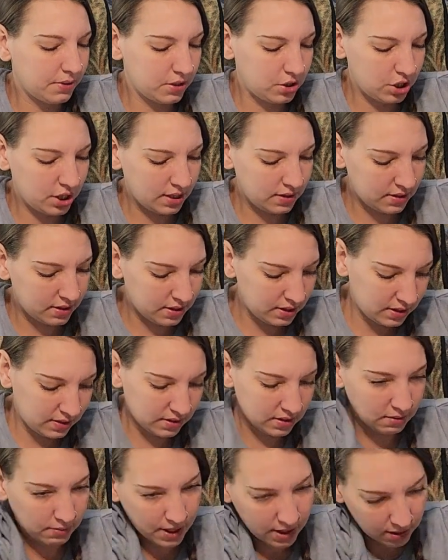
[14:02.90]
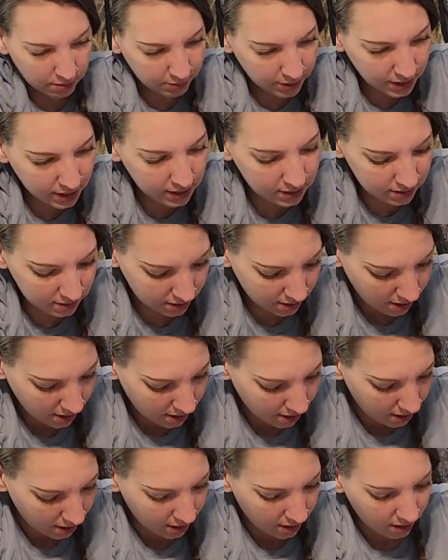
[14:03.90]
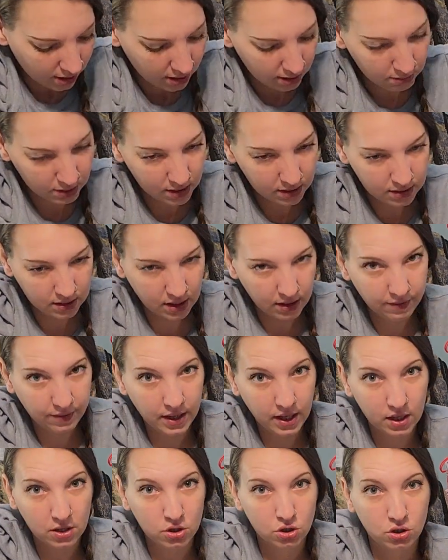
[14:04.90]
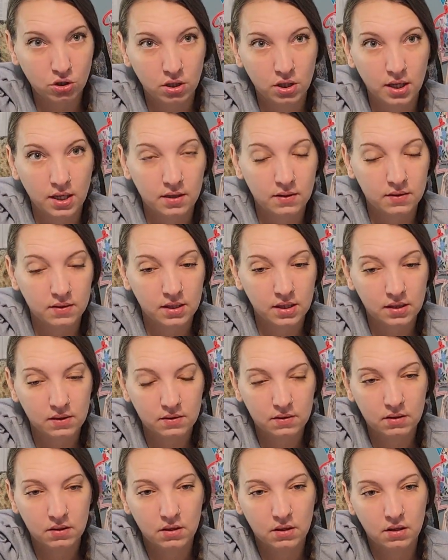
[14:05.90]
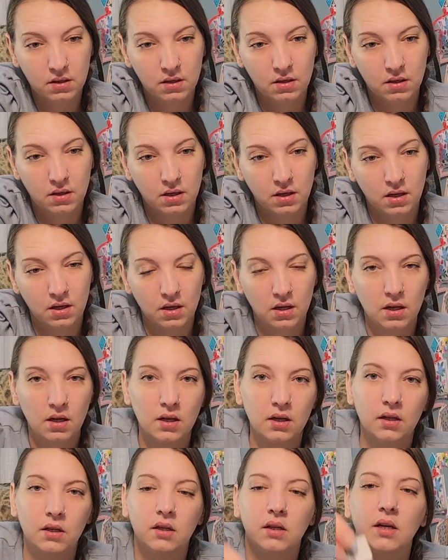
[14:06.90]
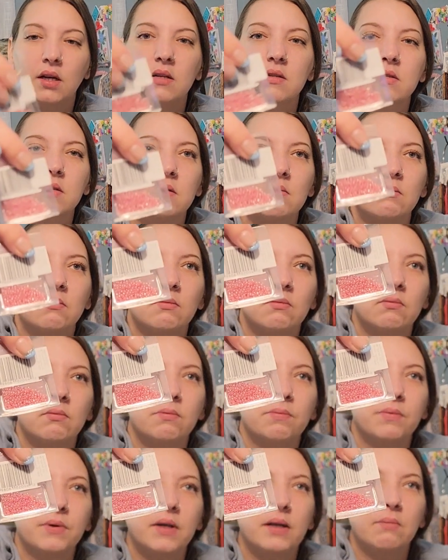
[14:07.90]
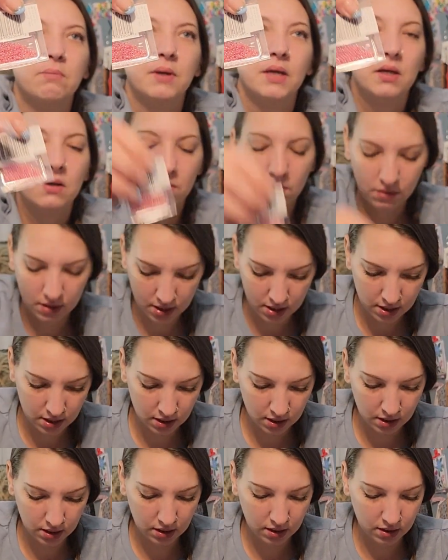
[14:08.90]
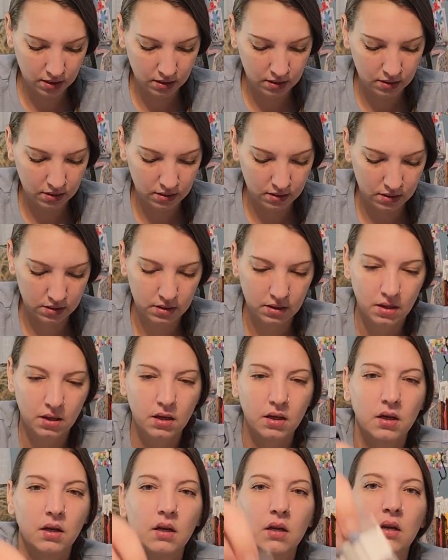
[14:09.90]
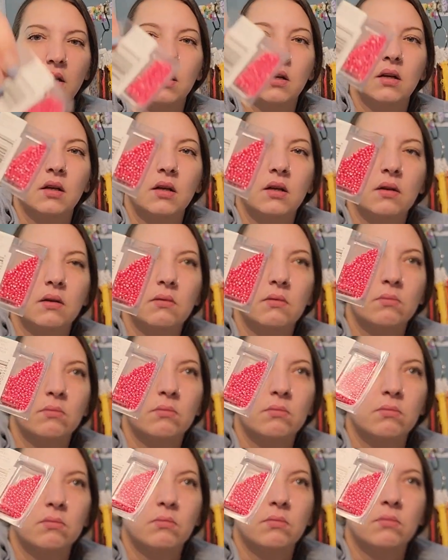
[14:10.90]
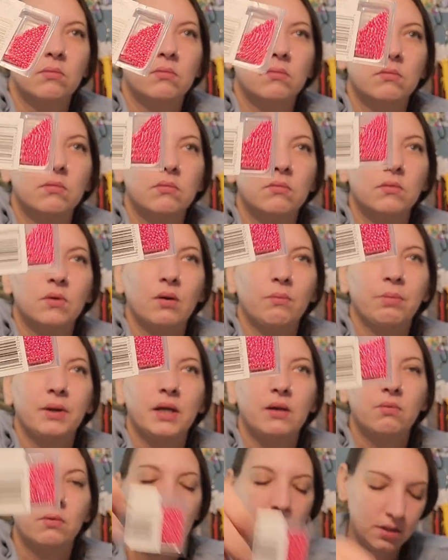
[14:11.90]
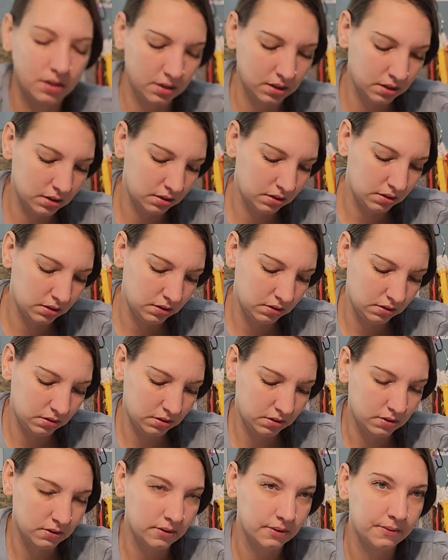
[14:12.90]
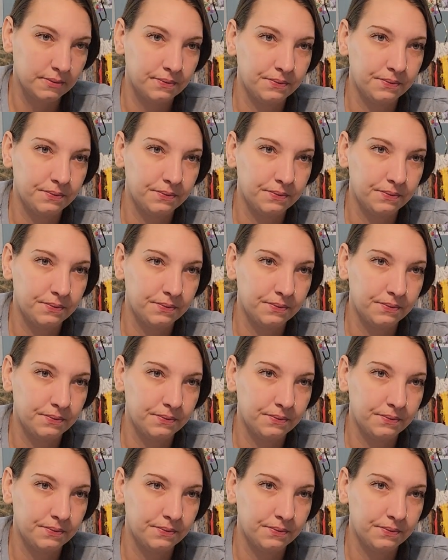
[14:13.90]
but she has a decent amount of beads. Let me see if I can show you guys these. You got some pretty pink ones, more pink ones,